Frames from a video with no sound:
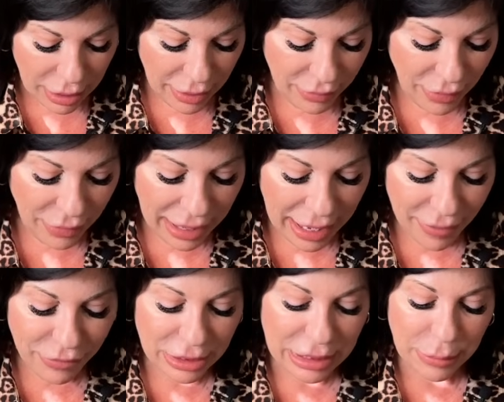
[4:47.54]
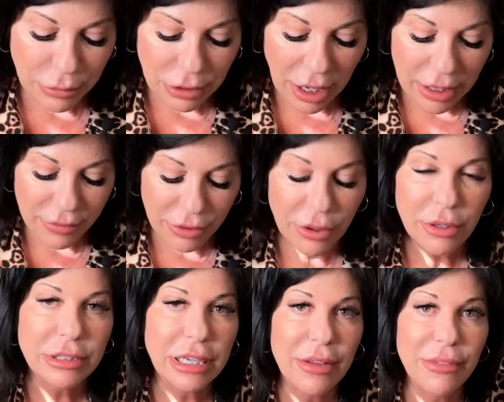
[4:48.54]
And then they have the deep diver
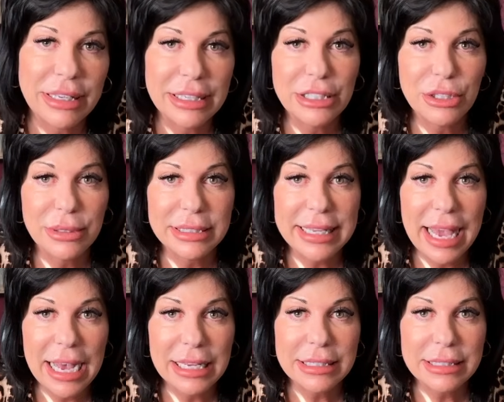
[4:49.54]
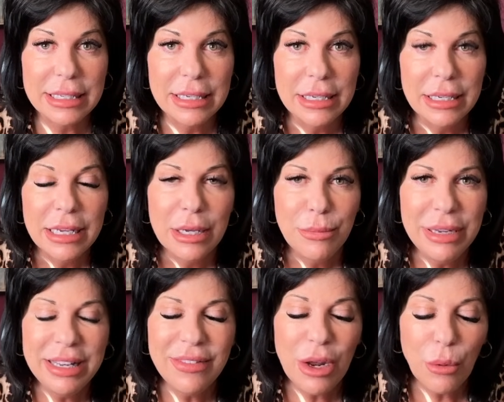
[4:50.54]
diving into a task.
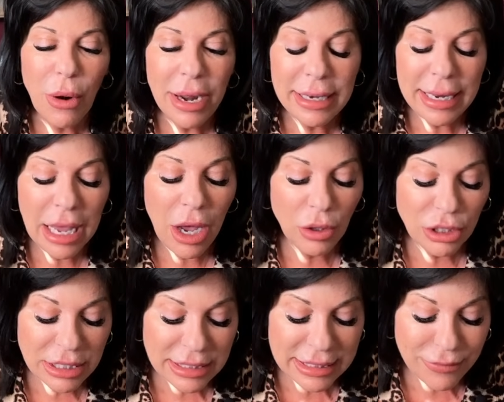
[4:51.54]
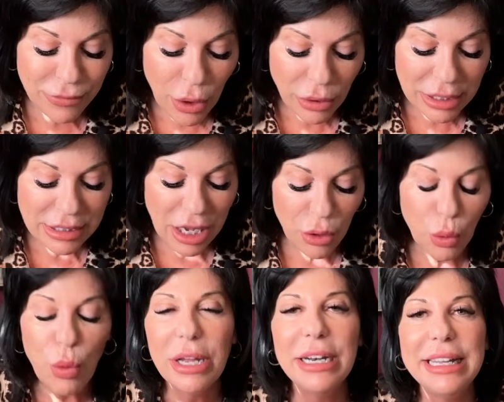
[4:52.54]
Meaning that right now, just focus on
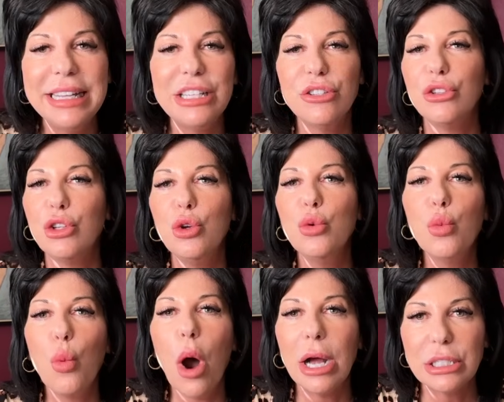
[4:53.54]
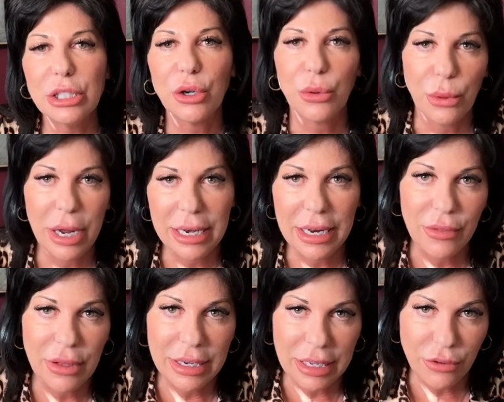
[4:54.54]
what it is you want to create in
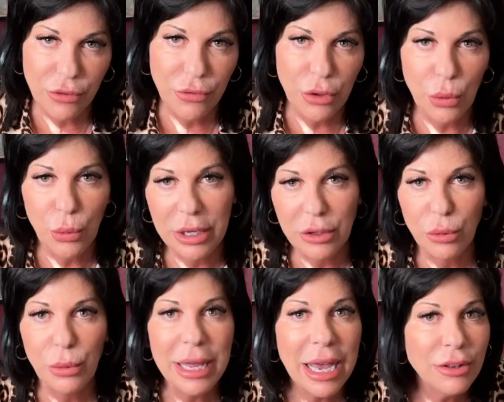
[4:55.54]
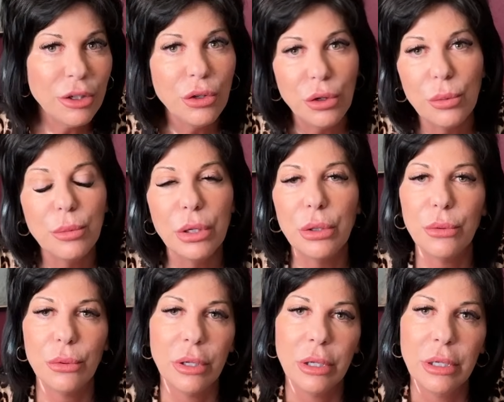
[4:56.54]
the next few weeks. We had the new
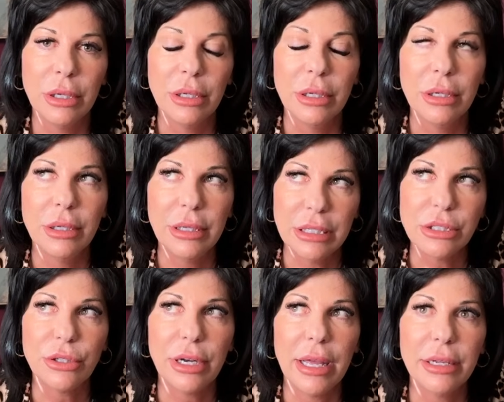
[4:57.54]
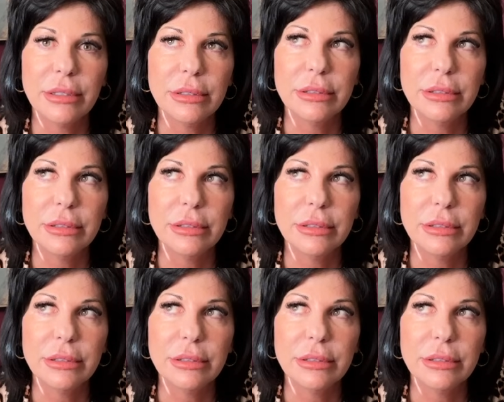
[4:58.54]
moon yesterday.